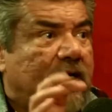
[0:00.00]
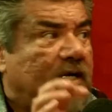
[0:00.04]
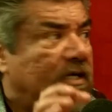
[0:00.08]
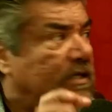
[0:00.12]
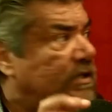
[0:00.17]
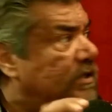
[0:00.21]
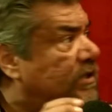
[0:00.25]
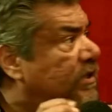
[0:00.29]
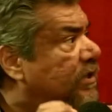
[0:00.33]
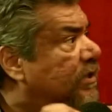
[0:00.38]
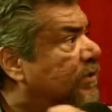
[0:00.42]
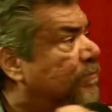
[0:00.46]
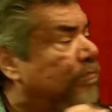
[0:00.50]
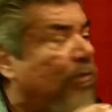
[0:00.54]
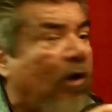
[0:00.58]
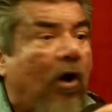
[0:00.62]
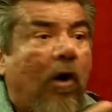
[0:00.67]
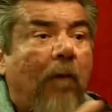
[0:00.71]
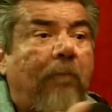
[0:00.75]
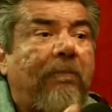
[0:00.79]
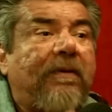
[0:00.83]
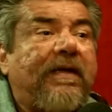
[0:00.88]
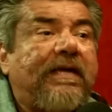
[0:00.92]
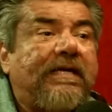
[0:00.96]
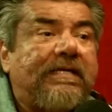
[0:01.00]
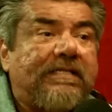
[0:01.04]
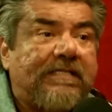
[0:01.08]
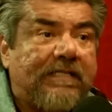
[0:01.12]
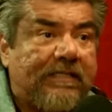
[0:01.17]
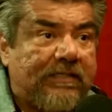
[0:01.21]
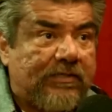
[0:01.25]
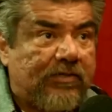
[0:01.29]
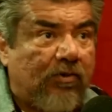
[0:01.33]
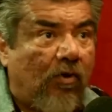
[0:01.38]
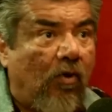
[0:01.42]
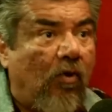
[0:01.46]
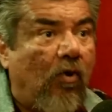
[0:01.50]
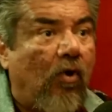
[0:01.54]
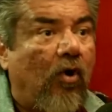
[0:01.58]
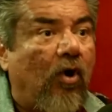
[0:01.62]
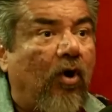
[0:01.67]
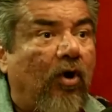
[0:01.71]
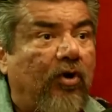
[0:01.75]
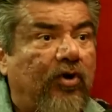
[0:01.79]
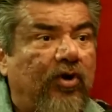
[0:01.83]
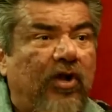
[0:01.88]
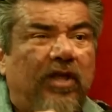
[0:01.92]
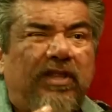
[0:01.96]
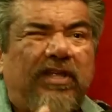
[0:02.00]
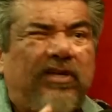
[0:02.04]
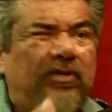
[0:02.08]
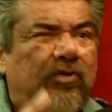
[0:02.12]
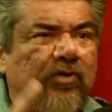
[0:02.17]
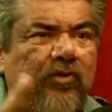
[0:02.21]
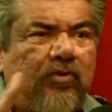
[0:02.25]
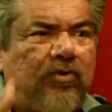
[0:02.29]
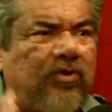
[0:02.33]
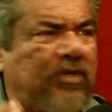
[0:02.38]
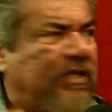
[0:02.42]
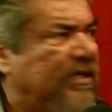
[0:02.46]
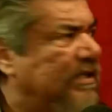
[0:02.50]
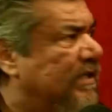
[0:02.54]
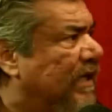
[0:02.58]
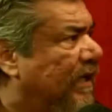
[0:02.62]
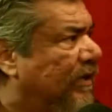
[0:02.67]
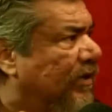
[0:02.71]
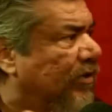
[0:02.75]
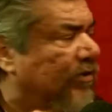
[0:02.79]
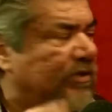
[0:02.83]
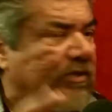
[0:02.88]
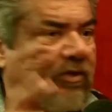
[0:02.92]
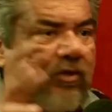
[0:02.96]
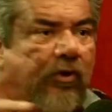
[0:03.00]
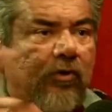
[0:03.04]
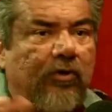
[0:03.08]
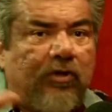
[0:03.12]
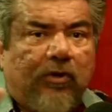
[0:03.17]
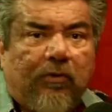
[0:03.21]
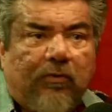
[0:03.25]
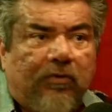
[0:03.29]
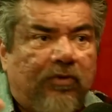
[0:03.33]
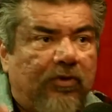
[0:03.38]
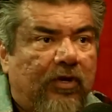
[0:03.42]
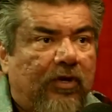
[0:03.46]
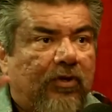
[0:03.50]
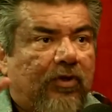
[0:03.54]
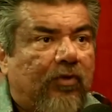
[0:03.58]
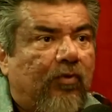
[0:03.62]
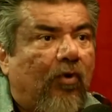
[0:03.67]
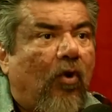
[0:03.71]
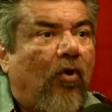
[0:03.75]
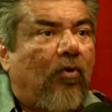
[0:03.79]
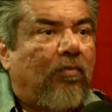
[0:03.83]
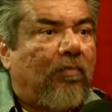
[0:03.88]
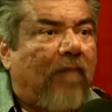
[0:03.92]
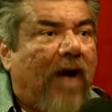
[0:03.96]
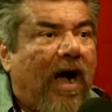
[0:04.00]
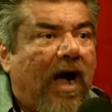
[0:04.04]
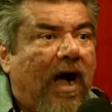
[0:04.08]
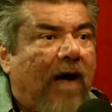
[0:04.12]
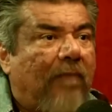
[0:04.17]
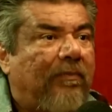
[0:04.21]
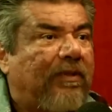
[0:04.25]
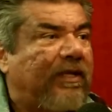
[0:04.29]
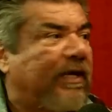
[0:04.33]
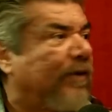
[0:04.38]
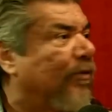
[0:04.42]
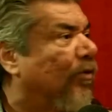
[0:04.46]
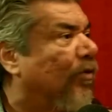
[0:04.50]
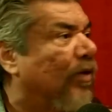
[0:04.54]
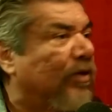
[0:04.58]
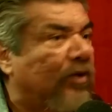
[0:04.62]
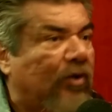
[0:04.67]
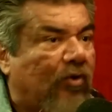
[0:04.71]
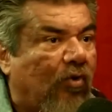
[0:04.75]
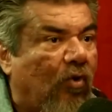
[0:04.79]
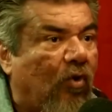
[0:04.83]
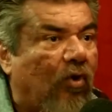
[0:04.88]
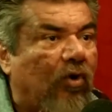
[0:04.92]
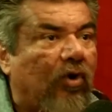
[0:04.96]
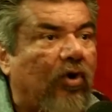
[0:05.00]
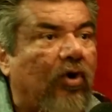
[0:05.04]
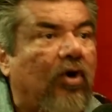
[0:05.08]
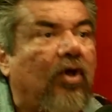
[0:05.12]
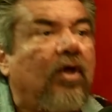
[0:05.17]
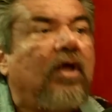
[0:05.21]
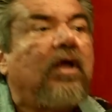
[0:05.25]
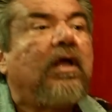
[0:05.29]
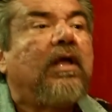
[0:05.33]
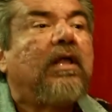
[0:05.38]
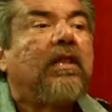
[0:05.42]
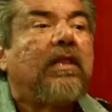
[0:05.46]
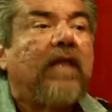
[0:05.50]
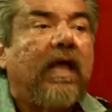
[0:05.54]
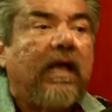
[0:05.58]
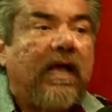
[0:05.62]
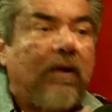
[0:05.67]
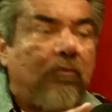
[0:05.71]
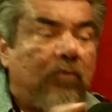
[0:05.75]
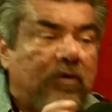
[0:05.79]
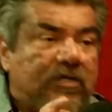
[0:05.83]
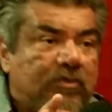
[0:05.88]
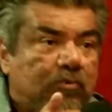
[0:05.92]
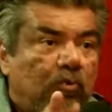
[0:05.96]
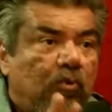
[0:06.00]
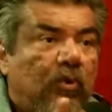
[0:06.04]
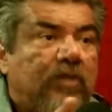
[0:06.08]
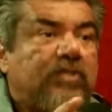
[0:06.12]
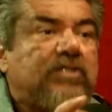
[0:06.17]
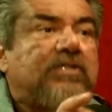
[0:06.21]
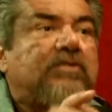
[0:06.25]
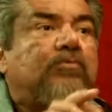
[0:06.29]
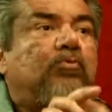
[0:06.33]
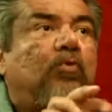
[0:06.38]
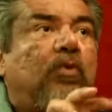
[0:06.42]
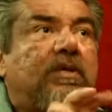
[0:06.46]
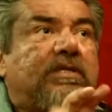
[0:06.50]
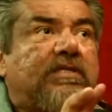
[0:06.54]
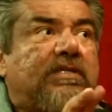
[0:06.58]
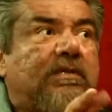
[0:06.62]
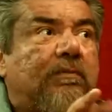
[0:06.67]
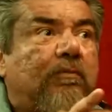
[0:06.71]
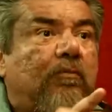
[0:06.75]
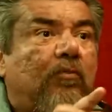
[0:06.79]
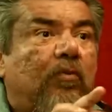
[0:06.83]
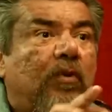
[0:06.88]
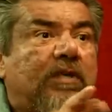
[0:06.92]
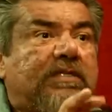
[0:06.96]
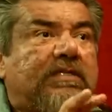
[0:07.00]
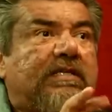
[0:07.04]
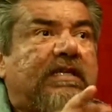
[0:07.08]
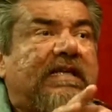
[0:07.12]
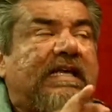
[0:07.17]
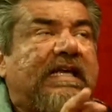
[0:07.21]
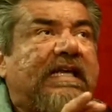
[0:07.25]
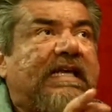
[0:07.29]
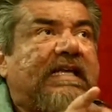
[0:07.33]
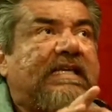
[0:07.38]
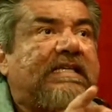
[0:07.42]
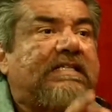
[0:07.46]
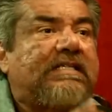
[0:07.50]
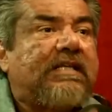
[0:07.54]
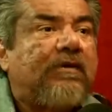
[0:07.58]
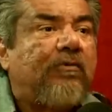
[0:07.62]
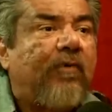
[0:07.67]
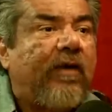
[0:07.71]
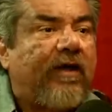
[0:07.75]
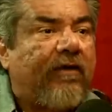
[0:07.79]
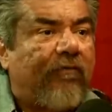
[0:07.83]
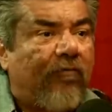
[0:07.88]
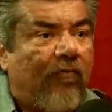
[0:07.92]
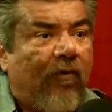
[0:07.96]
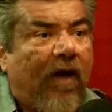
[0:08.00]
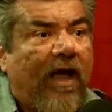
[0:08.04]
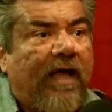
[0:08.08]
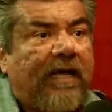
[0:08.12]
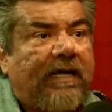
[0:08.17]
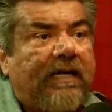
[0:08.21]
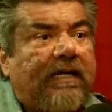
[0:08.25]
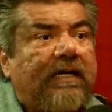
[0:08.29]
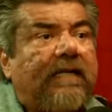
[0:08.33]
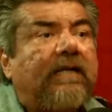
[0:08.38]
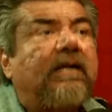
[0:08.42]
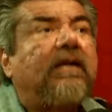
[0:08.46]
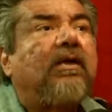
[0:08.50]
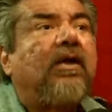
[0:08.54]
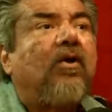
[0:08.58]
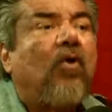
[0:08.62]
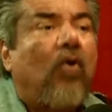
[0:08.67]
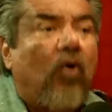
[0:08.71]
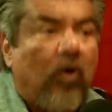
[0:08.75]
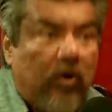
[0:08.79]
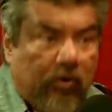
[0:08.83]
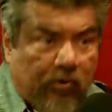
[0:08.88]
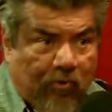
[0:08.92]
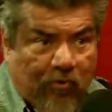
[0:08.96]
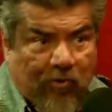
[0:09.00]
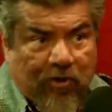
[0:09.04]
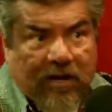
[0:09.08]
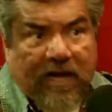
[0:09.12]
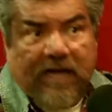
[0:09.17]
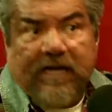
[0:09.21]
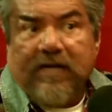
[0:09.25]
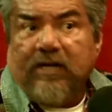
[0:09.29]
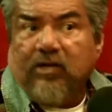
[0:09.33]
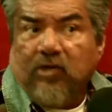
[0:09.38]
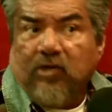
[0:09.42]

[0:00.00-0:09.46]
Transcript: small pieces, or, you know, they do things like they're their own mom and they come around the corner? Like what's an easy way of writing or creating